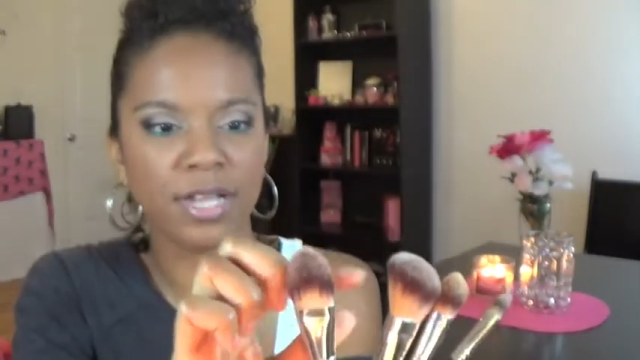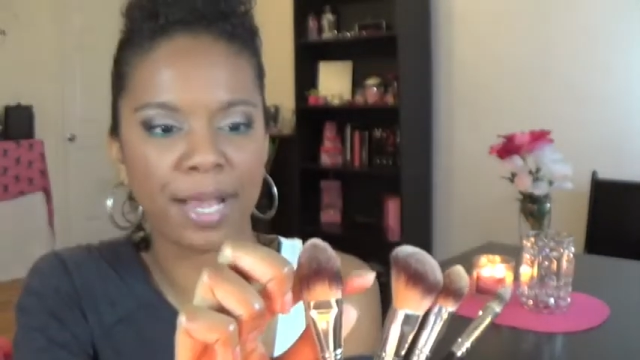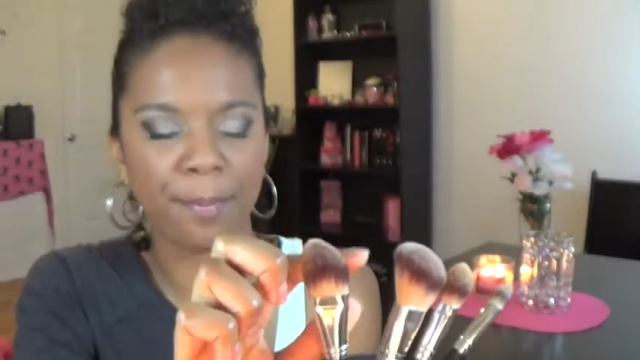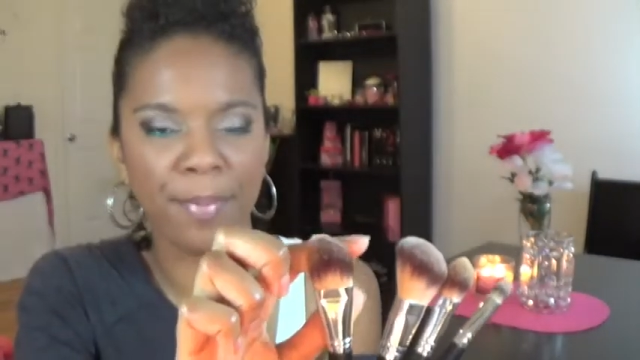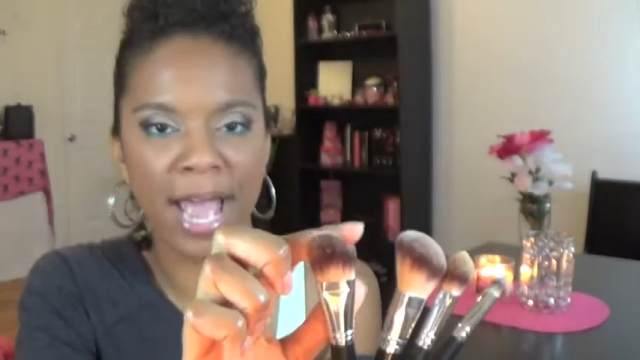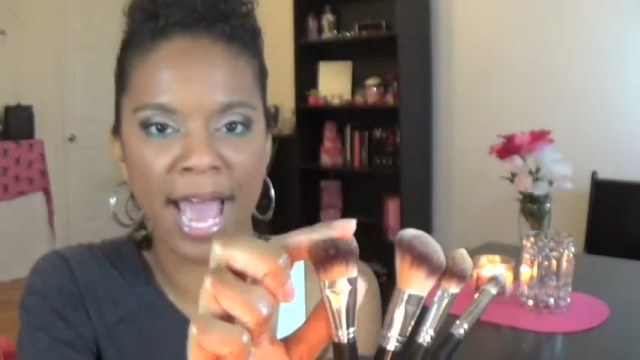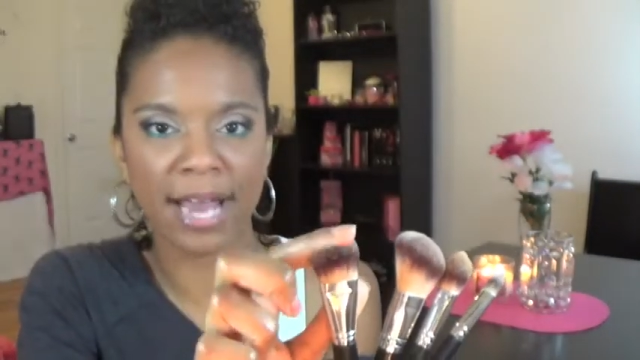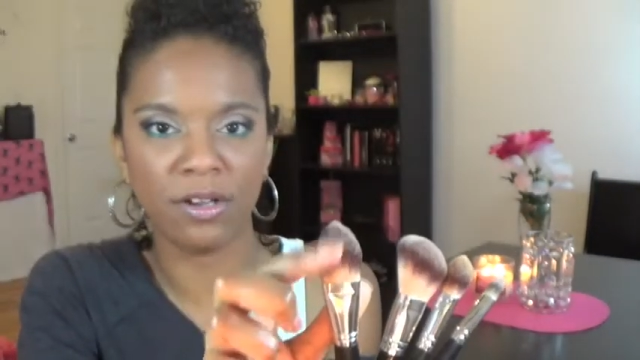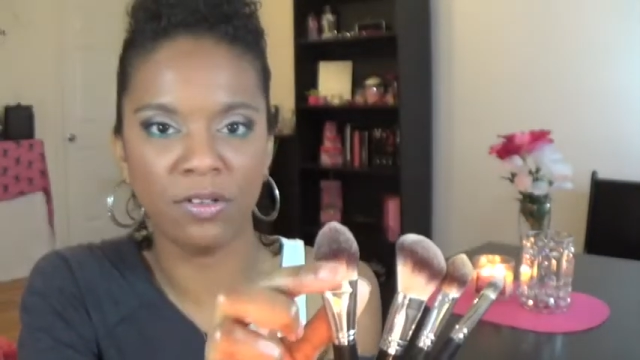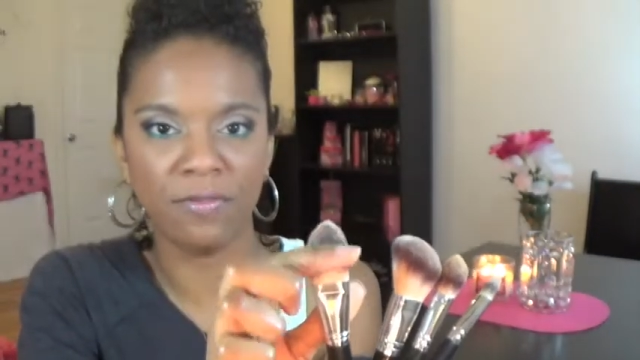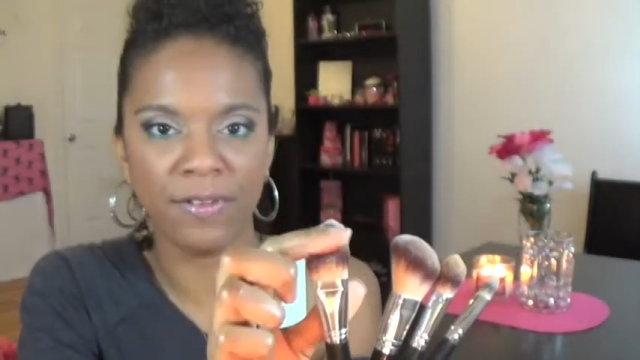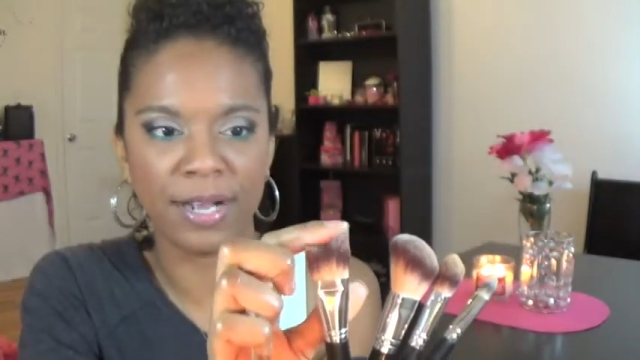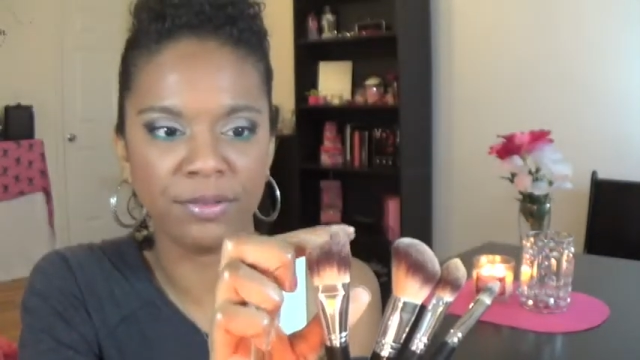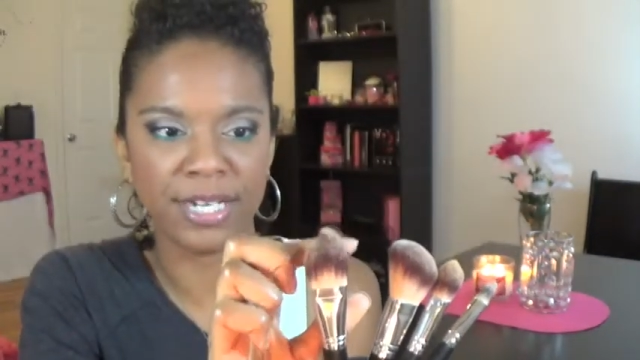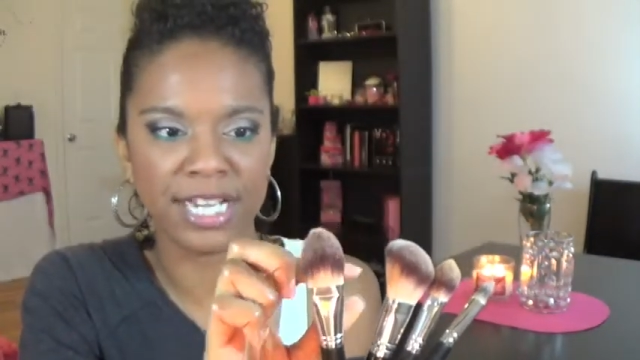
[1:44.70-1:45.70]
of like paddle
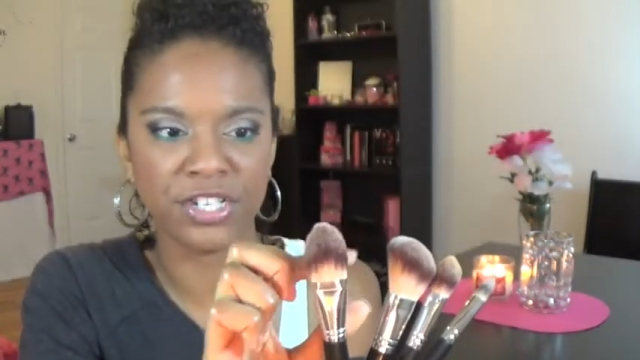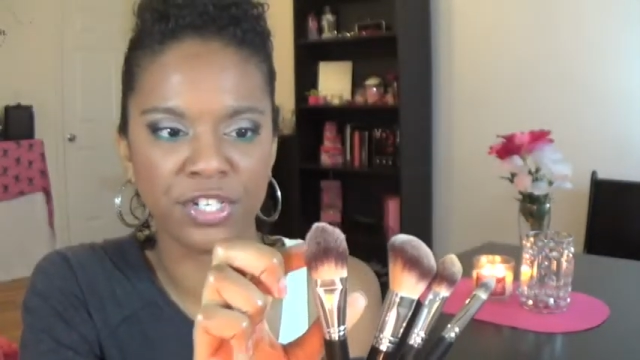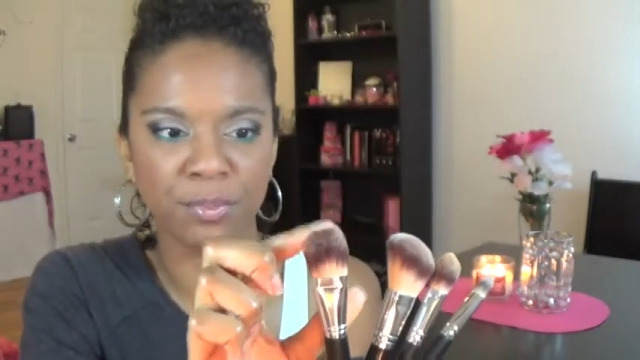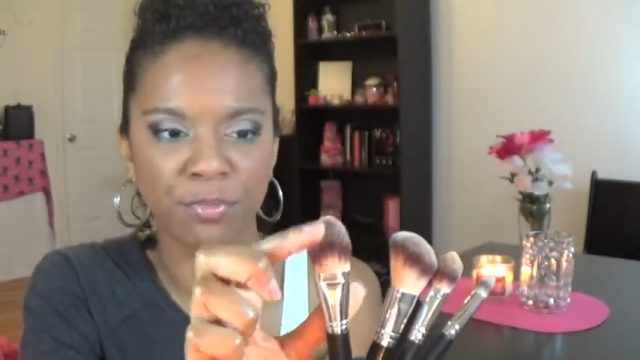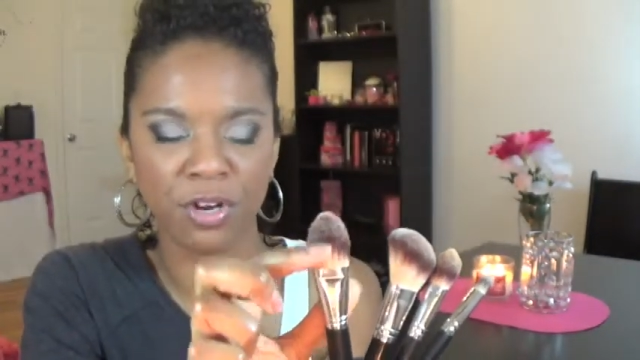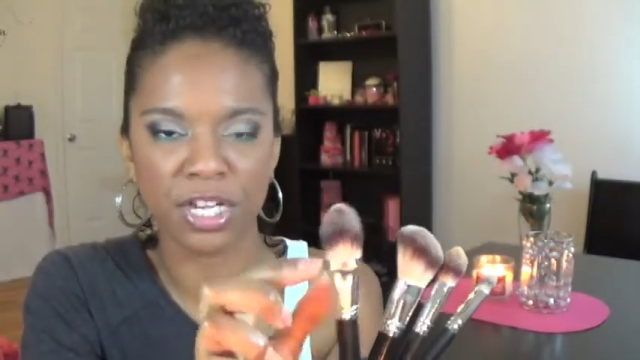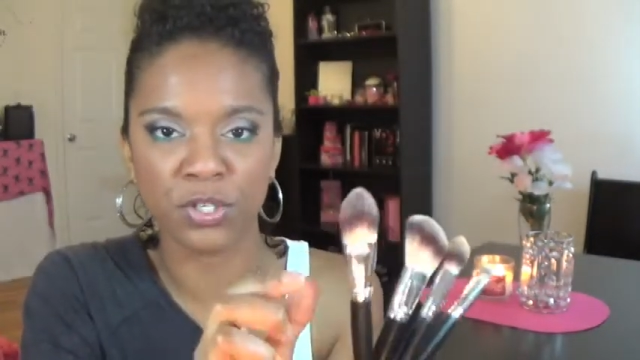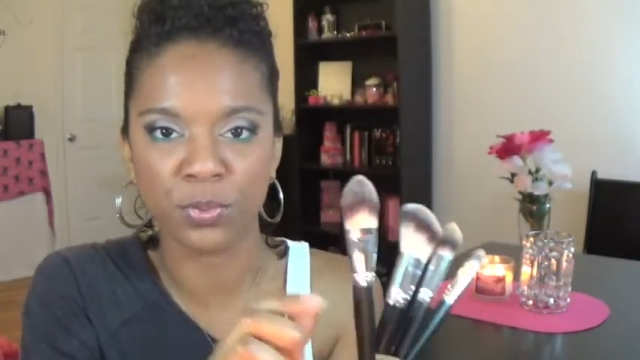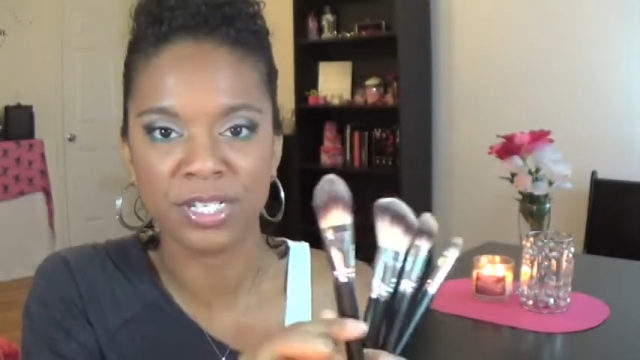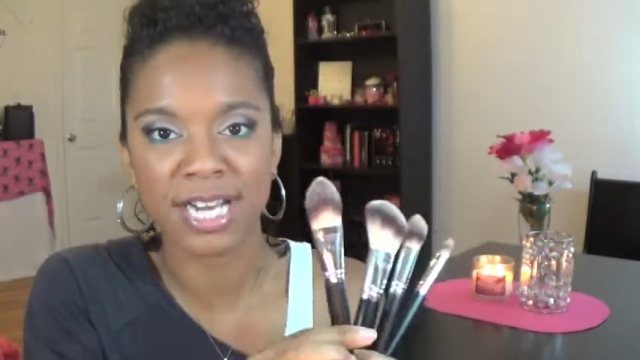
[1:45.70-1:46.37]
foundation brush,